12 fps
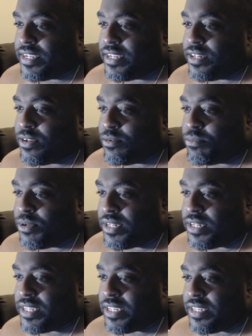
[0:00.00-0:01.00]
know,
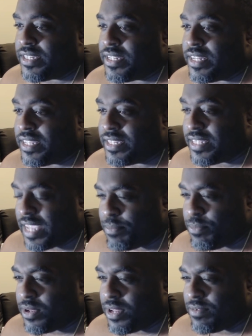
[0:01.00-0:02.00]
but he's an
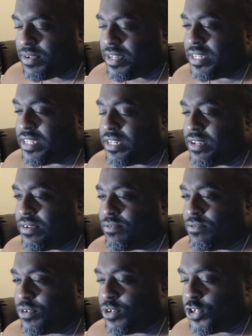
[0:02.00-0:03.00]
example of it. You
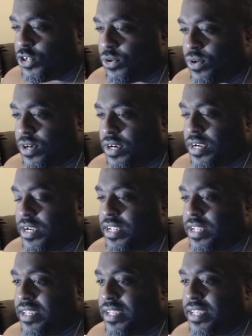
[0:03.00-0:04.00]
know, for sure.
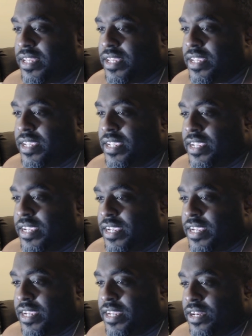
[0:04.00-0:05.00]

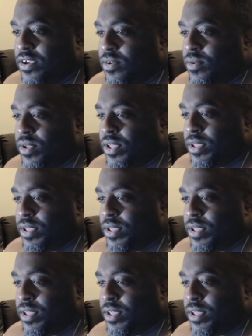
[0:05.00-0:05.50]
You know,